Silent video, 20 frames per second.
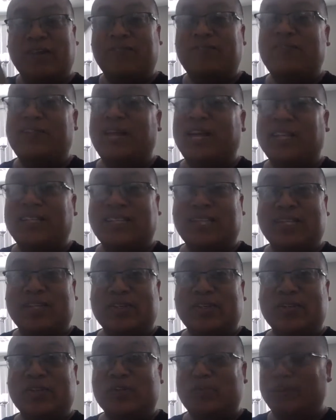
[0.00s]
If not, that's
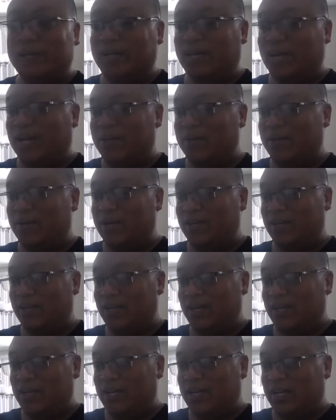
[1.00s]
cool, but I want to
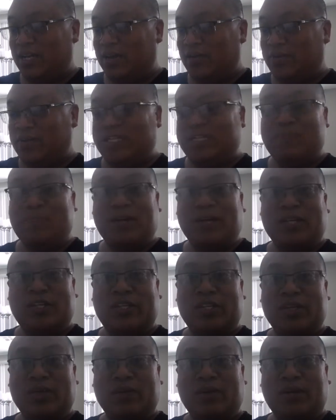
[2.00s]

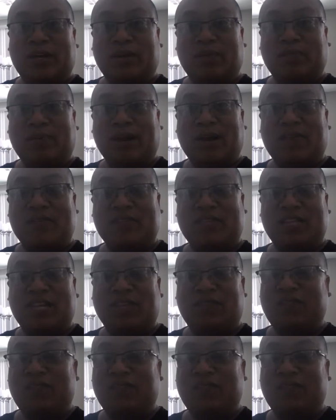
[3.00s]
respect your privacy.